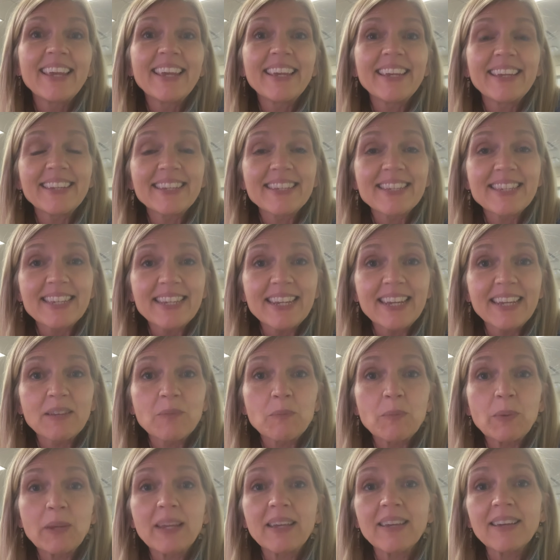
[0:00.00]
It did,
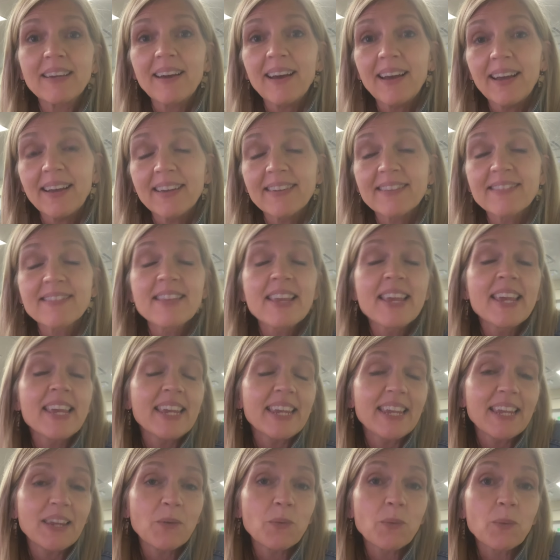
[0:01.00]
because
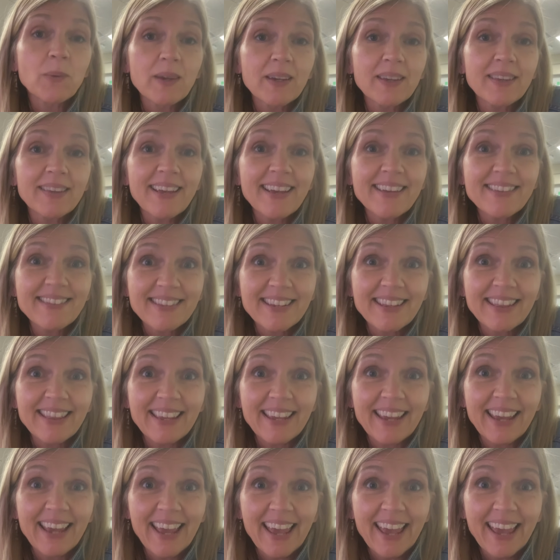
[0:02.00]
he realized at the
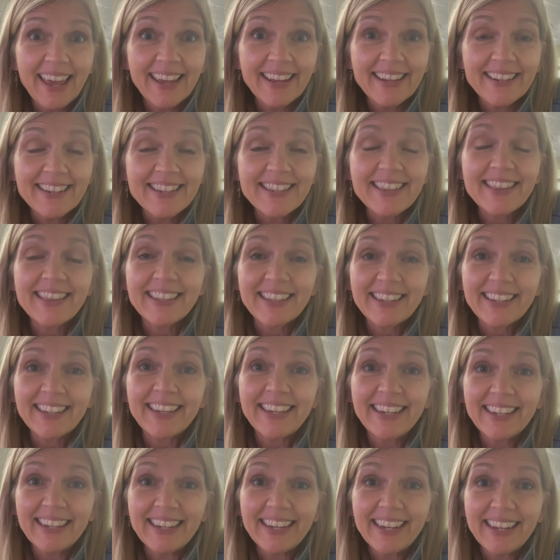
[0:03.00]
end that
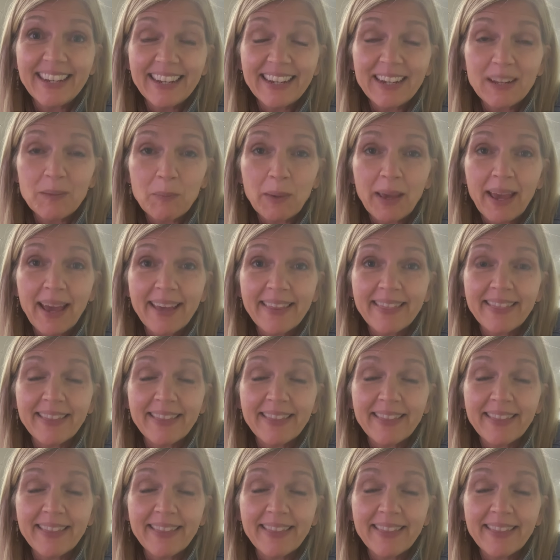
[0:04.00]
he needed a bath,